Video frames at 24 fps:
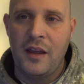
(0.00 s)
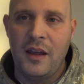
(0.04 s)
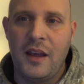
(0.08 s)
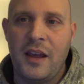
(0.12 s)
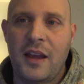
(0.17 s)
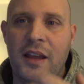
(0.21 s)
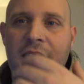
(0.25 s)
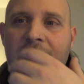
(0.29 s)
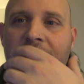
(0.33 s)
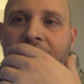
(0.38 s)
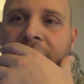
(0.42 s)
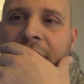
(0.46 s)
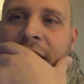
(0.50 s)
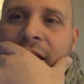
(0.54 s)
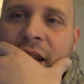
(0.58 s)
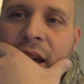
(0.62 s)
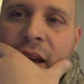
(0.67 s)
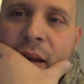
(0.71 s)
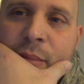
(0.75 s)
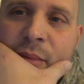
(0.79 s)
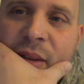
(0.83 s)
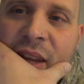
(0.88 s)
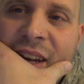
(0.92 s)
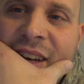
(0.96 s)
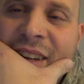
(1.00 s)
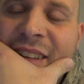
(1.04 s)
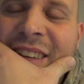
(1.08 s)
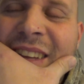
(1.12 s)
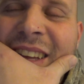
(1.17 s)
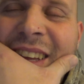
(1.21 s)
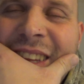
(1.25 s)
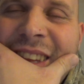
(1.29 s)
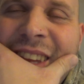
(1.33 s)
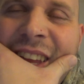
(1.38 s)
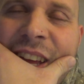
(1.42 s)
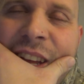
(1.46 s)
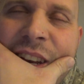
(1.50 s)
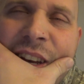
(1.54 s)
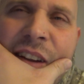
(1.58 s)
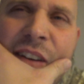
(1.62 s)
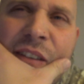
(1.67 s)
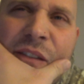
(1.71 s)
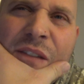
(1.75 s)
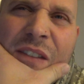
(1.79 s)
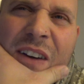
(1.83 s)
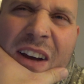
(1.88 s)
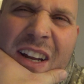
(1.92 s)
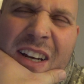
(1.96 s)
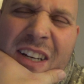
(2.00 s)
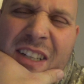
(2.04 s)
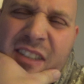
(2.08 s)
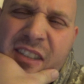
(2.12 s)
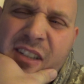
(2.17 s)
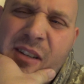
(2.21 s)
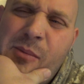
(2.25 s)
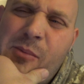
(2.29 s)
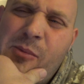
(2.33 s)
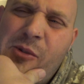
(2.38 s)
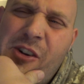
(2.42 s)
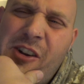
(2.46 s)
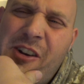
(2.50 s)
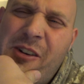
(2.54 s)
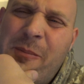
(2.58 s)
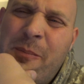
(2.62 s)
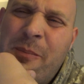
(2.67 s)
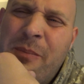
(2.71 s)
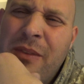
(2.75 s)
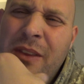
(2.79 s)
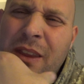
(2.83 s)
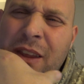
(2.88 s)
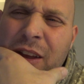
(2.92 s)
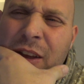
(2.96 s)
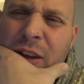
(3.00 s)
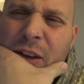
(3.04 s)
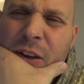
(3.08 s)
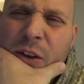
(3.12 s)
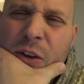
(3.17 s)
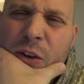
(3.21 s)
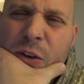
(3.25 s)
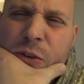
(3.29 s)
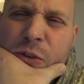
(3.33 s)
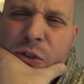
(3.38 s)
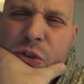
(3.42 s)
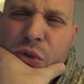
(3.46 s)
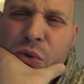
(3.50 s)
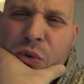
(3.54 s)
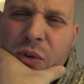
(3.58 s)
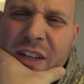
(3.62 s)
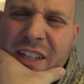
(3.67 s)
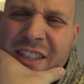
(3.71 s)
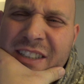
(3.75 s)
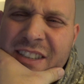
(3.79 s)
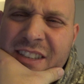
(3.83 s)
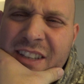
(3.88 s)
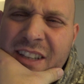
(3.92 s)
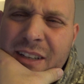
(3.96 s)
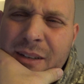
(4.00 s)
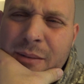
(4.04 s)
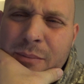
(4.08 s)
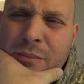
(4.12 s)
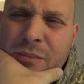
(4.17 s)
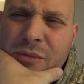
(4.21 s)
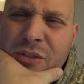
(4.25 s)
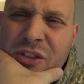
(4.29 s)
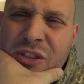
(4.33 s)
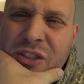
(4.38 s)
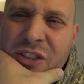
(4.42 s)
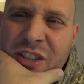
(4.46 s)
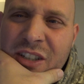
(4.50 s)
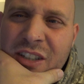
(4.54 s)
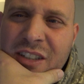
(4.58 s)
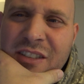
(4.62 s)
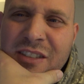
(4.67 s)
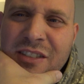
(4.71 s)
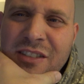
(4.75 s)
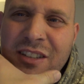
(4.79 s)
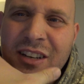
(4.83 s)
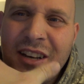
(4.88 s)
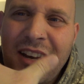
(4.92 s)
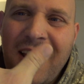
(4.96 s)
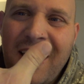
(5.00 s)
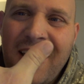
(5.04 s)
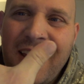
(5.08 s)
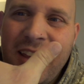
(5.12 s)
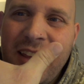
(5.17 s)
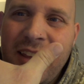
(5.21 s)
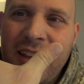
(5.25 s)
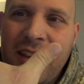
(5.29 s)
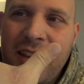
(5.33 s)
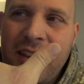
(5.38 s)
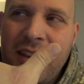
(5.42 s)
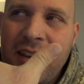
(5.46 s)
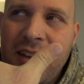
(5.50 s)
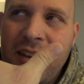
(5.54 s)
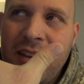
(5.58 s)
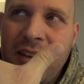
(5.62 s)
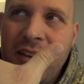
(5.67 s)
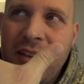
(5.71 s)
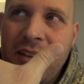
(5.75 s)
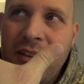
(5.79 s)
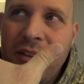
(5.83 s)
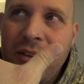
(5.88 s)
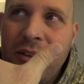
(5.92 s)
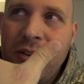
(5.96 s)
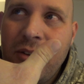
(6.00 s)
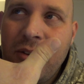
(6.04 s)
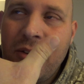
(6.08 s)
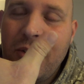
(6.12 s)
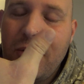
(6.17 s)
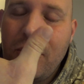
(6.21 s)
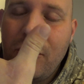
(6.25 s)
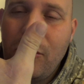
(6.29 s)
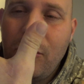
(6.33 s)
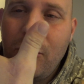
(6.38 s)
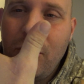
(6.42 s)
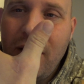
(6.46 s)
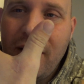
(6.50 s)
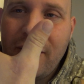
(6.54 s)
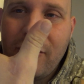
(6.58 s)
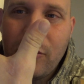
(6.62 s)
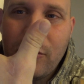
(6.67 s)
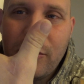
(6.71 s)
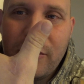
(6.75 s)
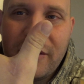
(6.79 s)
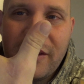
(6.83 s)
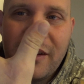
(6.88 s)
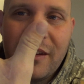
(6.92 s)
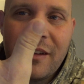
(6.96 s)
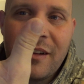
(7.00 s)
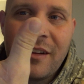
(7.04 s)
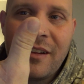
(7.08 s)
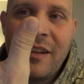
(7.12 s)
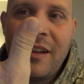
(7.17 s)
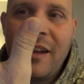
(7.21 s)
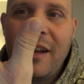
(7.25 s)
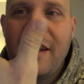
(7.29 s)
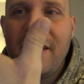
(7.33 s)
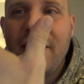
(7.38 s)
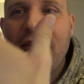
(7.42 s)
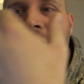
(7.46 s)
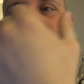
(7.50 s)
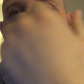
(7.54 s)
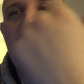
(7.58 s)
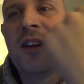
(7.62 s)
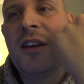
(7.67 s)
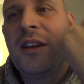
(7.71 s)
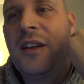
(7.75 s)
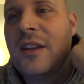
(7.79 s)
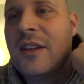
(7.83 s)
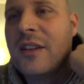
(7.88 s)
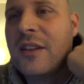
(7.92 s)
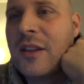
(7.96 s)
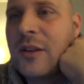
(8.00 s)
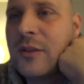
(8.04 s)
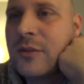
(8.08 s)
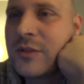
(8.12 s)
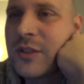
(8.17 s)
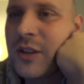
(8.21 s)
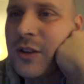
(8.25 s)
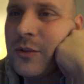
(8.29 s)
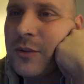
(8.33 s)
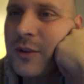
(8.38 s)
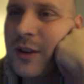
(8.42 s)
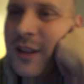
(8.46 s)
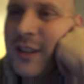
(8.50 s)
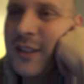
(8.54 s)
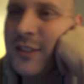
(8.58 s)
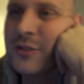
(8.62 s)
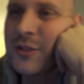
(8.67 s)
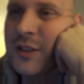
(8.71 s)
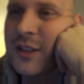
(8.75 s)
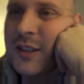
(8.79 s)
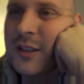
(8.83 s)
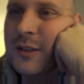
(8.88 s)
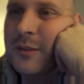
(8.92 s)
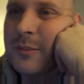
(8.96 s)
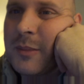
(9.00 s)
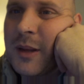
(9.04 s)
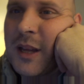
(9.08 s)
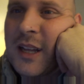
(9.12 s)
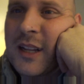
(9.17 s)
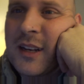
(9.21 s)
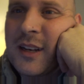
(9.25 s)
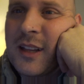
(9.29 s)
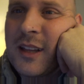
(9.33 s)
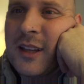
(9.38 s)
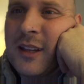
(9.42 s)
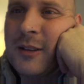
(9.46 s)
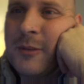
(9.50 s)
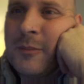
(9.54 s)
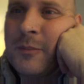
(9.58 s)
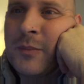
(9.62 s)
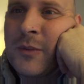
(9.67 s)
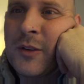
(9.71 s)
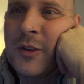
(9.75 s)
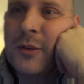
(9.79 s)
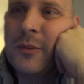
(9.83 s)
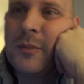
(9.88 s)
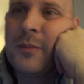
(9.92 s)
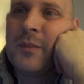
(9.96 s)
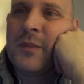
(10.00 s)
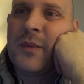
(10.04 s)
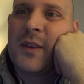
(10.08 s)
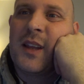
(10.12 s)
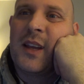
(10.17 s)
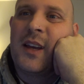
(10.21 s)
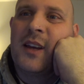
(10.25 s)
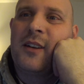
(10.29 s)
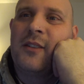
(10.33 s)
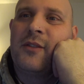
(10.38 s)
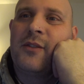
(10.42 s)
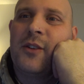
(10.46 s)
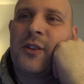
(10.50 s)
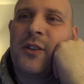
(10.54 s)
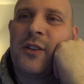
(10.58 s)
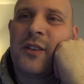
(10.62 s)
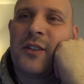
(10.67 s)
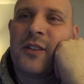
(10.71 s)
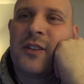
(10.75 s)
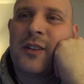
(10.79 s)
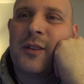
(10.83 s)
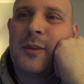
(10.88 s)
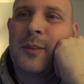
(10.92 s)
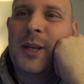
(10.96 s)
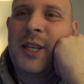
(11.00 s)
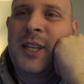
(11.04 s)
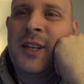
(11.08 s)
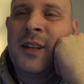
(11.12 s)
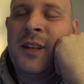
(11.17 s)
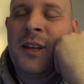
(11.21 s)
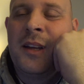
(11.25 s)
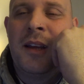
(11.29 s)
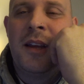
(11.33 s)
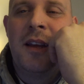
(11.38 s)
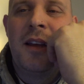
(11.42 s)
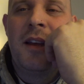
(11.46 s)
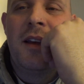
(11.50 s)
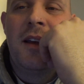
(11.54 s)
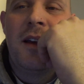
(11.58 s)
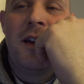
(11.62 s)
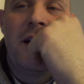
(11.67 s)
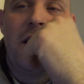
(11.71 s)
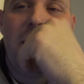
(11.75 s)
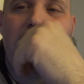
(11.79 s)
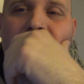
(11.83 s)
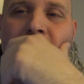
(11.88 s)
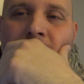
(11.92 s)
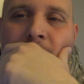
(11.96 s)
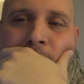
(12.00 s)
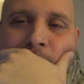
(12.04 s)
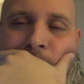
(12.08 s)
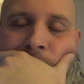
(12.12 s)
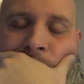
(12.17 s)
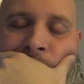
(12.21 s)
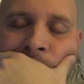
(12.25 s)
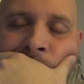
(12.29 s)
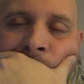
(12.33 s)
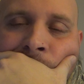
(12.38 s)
And 9 times out of 10, they end up finding someone who treats them just like whoever was in their life that was already treating them badly. Oh, out of focus a little bit. I